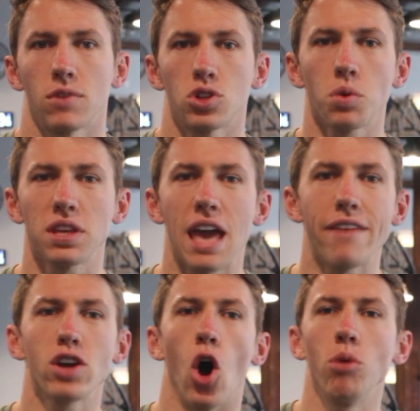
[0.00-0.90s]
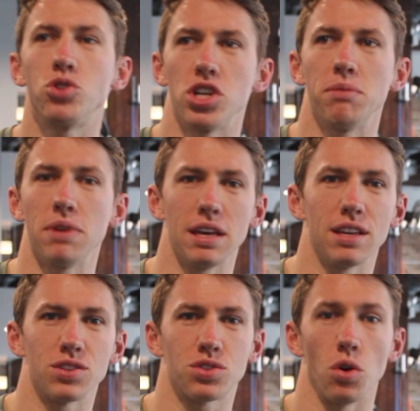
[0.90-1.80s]
So I think having a home gym
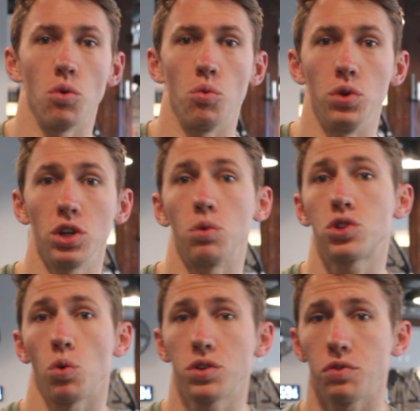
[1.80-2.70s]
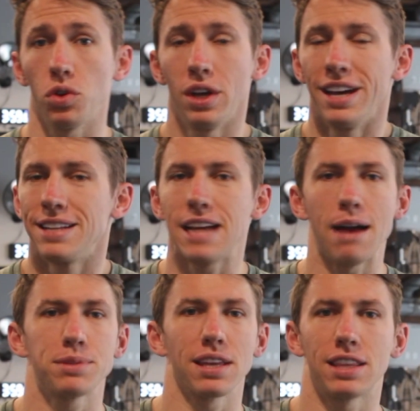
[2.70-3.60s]
is really resourceful.
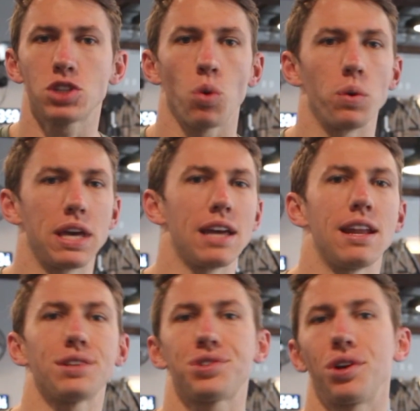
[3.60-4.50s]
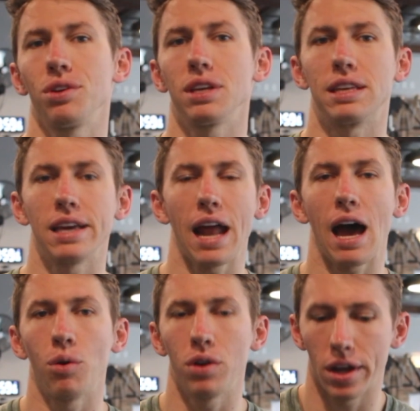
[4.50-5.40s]
Times like this where we can't necessarily get
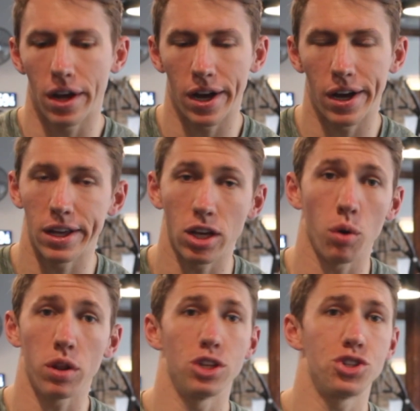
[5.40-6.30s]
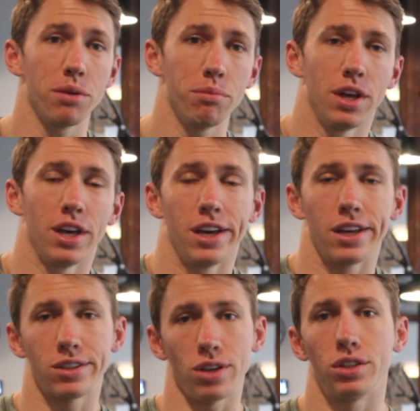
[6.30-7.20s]
out and go to the gym
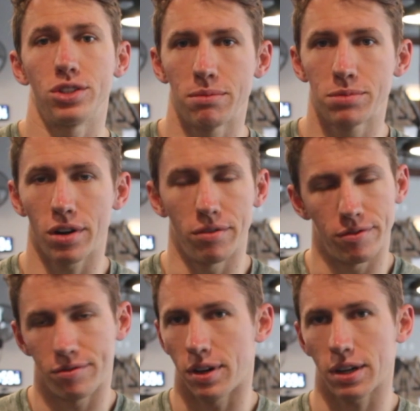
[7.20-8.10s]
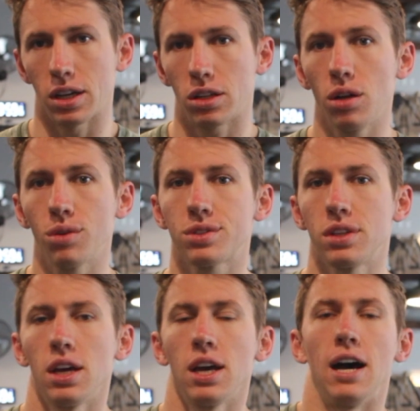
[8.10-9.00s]
because all the gyms are fucking closed.
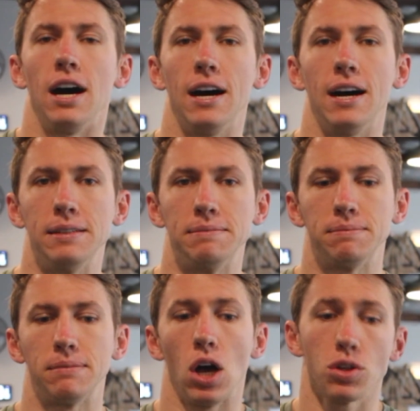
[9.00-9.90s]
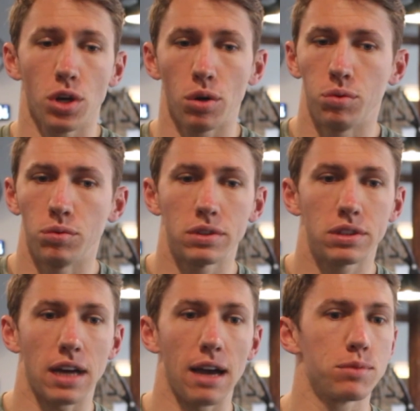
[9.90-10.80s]
Also,
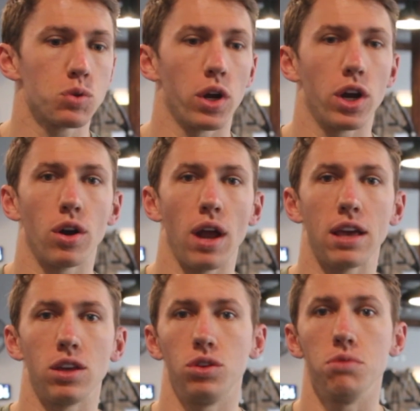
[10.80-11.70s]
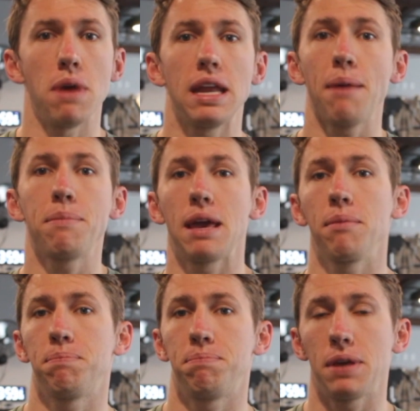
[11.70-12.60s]
times where, hey, you may not
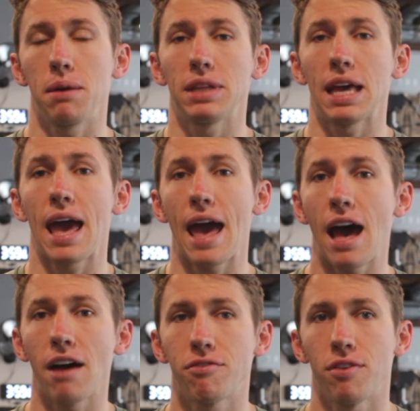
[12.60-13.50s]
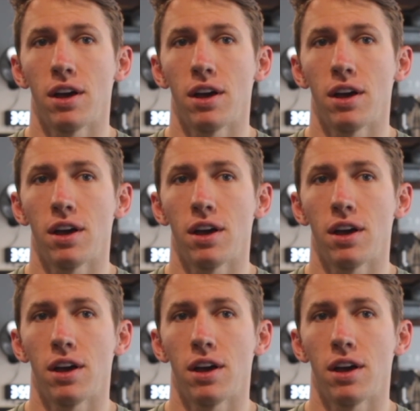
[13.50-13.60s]
be able to have